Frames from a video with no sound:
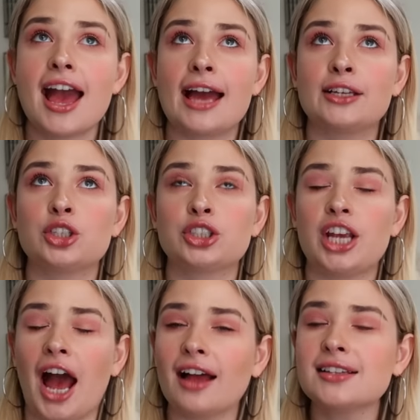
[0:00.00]
and she
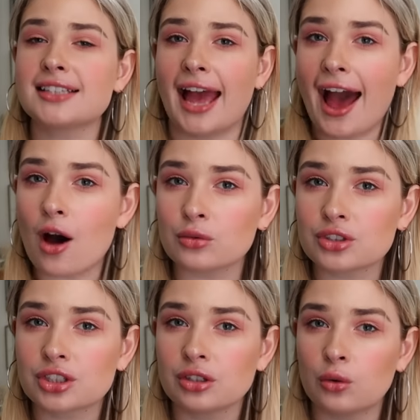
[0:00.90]
hunts
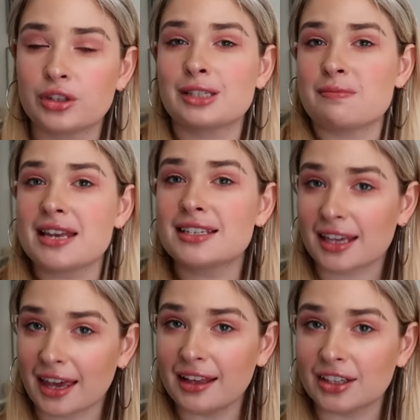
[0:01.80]
out all these men
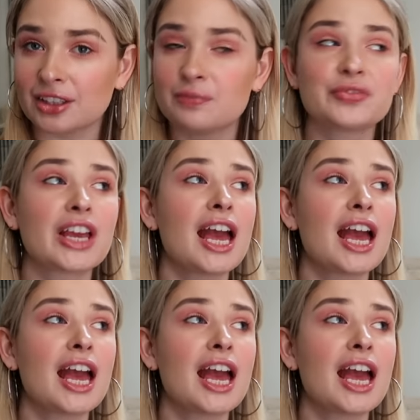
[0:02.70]
to kill.